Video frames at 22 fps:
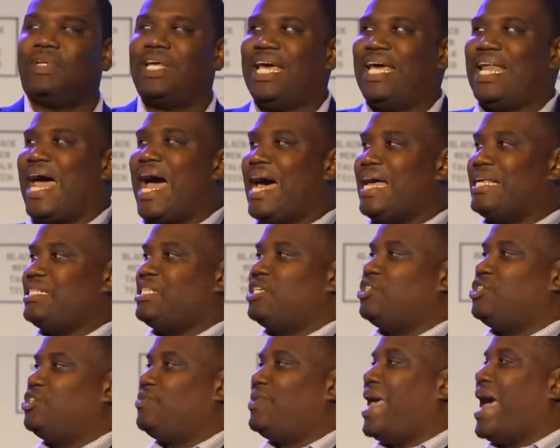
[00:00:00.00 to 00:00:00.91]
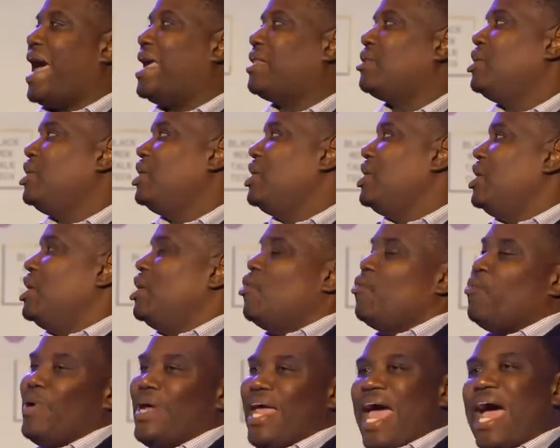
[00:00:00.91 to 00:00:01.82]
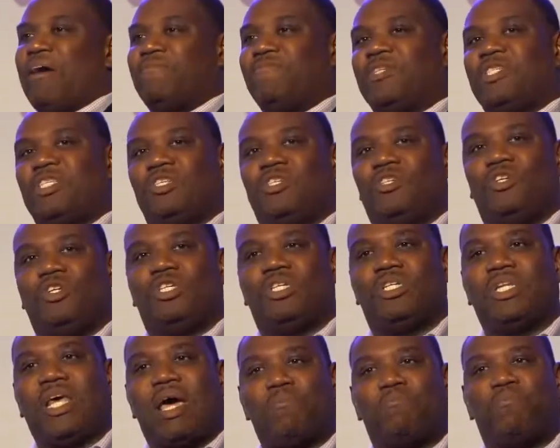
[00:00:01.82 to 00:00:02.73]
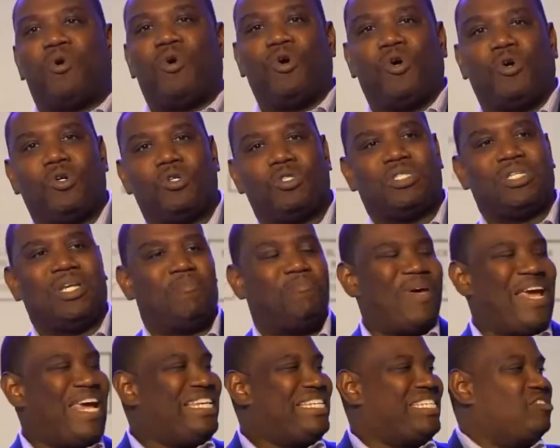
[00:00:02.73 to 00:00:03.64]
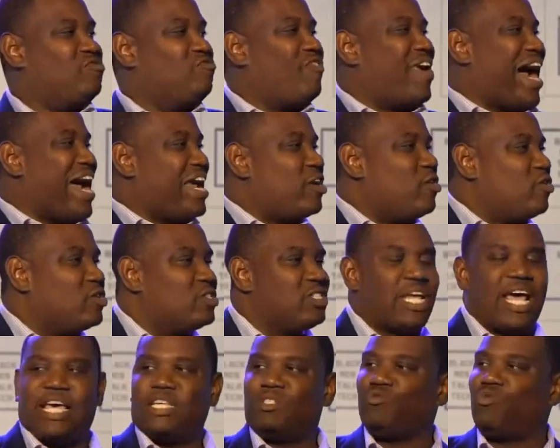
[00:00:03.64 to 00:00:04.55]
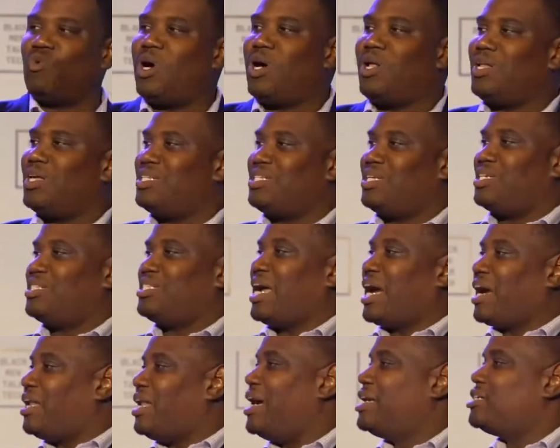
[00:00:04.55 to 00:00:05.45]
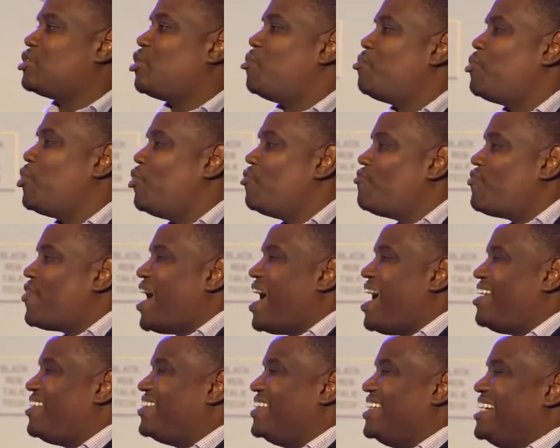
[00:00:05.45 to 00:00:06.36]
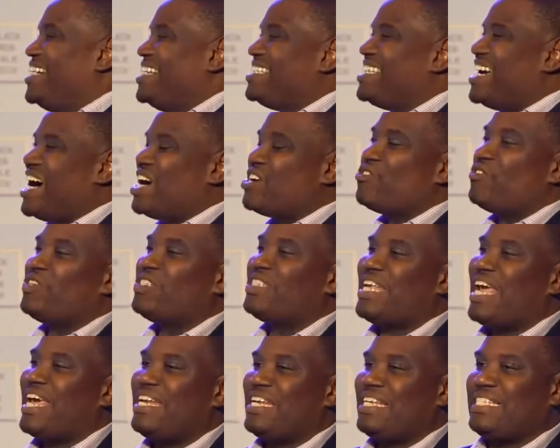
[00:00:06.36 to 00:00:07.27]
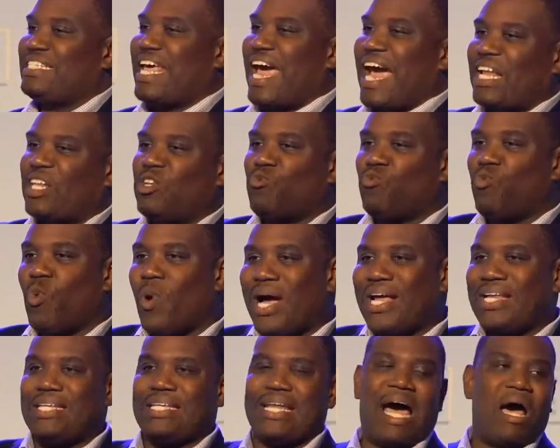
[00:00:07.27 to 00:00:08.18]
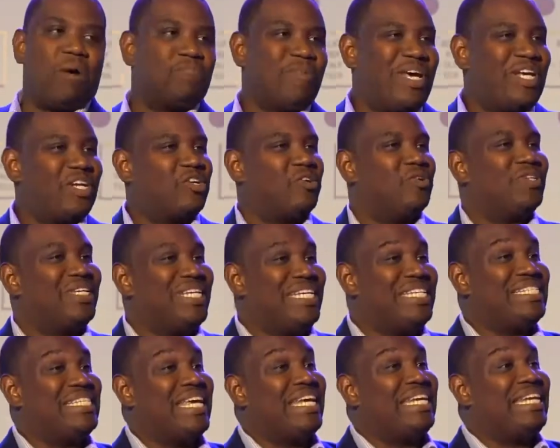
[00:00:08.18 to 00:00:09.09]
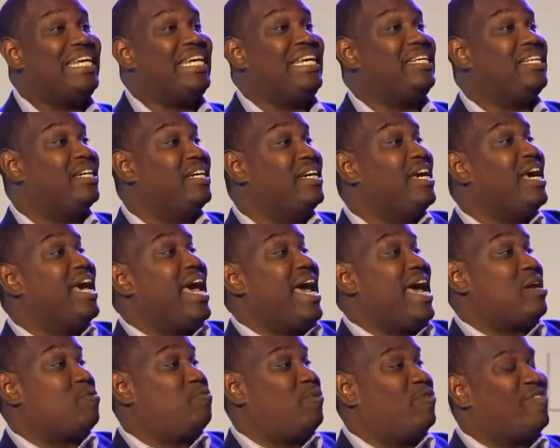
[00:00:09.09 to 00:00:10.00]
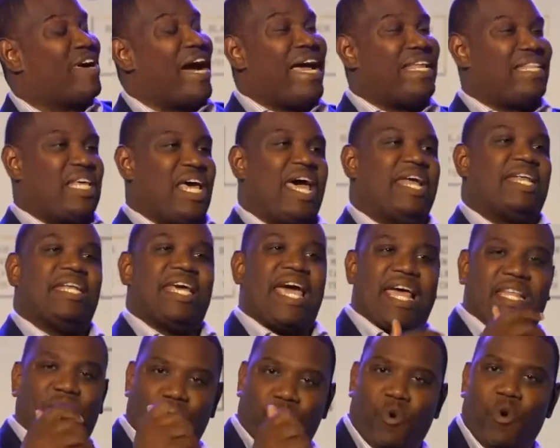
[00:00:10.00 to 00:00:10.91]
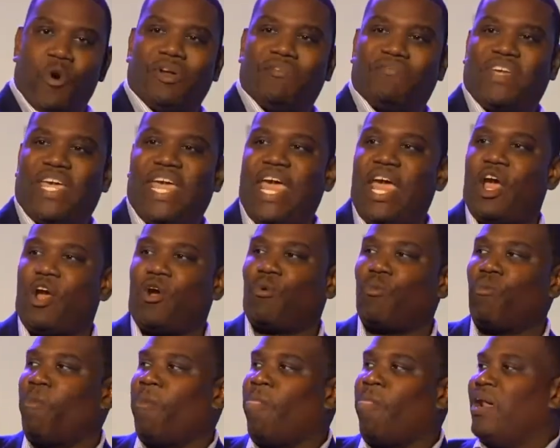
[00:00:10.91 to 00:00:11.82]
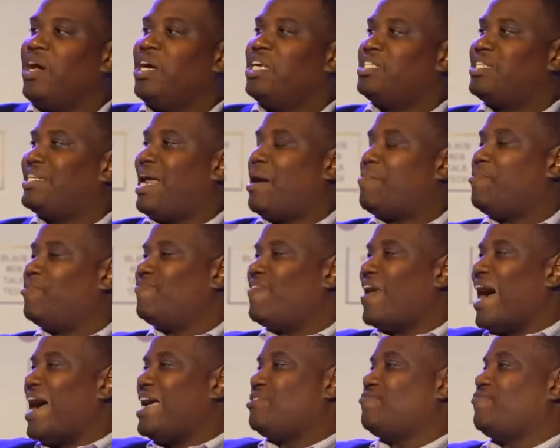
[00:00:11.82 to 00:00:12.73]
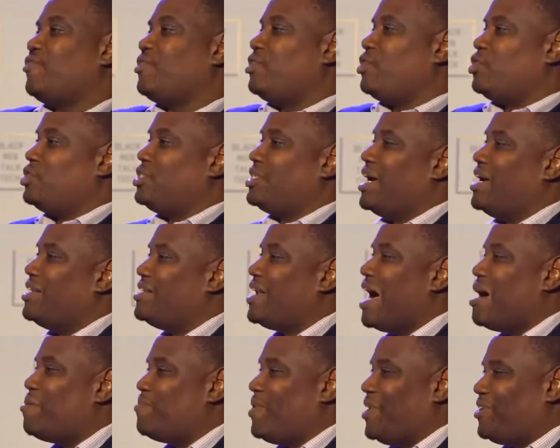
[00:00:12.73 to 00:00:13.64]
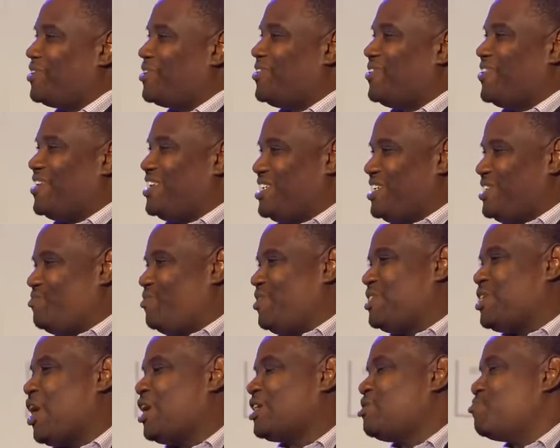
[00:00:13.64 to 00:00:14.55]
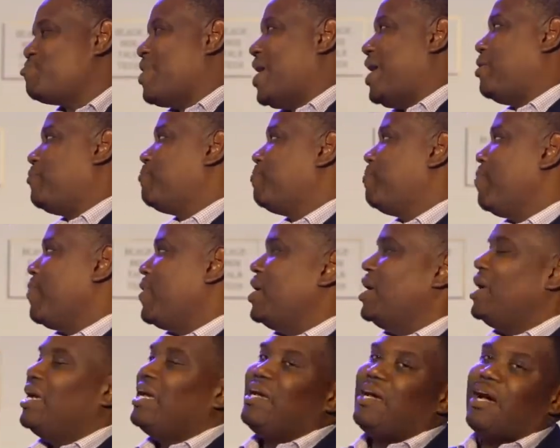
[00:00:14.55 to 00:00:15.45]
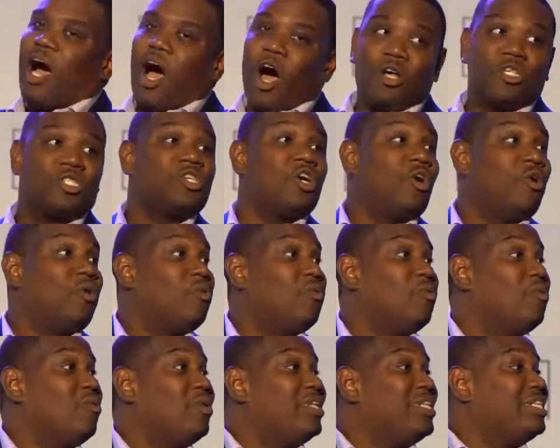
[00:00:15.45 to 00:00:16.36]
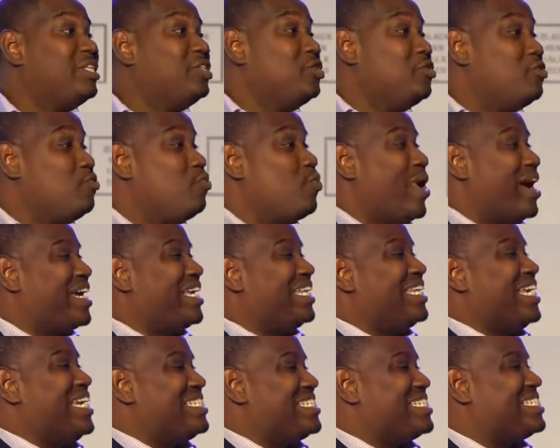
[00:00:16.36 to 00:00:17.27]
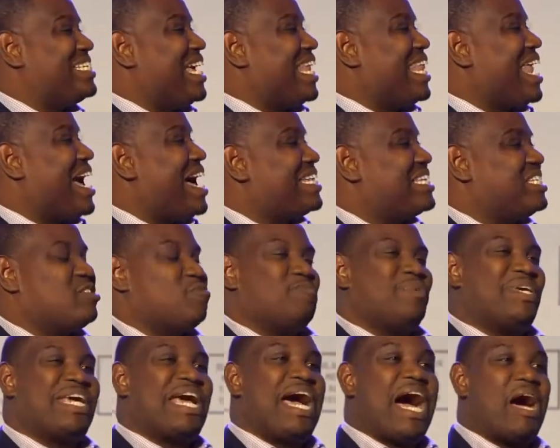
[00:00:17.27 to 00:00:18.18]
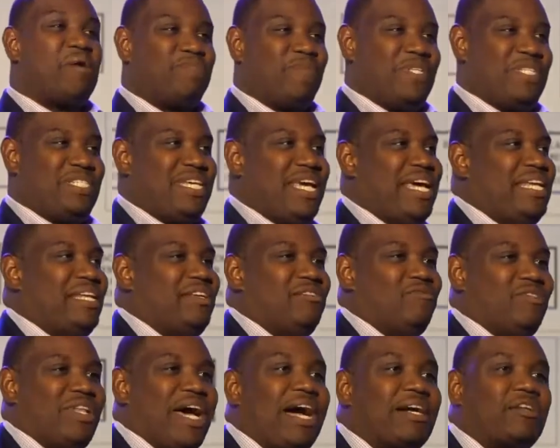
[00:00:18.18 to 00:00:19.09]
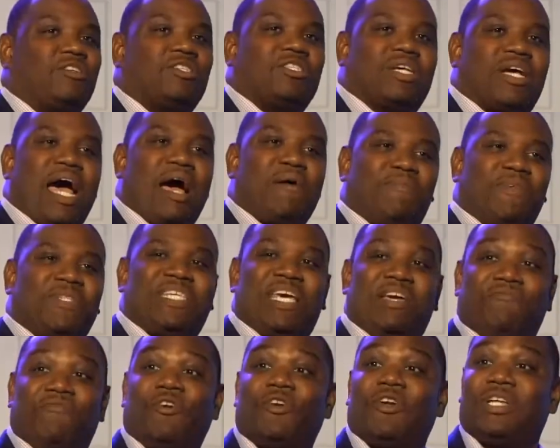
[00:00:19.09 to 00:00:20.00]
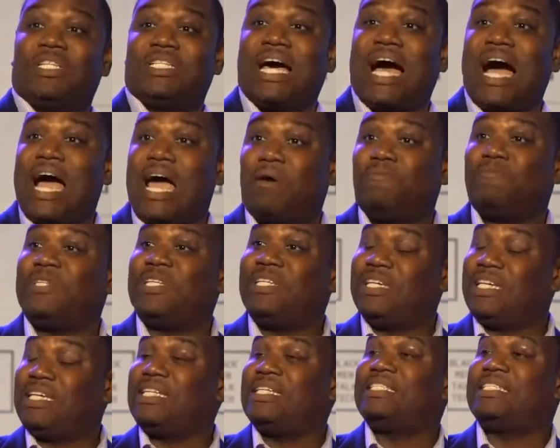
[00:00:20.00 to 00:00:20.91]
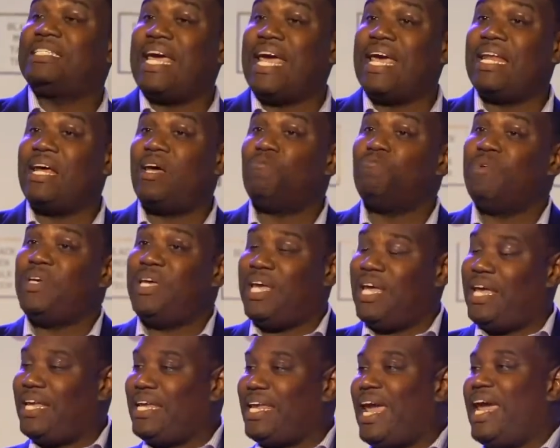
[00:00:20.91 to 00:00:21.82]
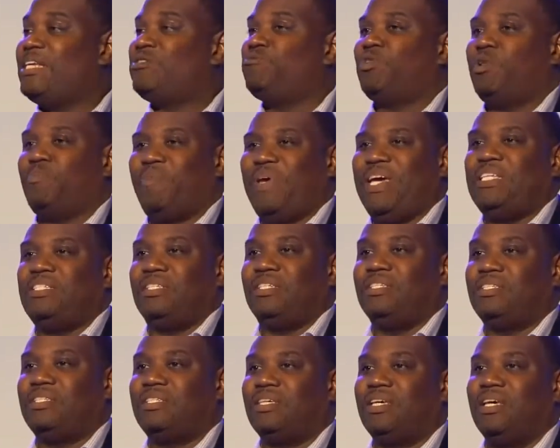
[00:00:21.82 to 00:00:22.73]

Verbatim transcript: And how does it do that? We have a solution that pulls the patient's vitals as well as their psychological profile to understand exactly what non-medical needs they need and provide that at the point of care. So that provides for those uh, non-medical issues we talked about. Also, new regulations that allow this to be compensated, doctors to compensate for their time to look at this data and be engaged with the patient.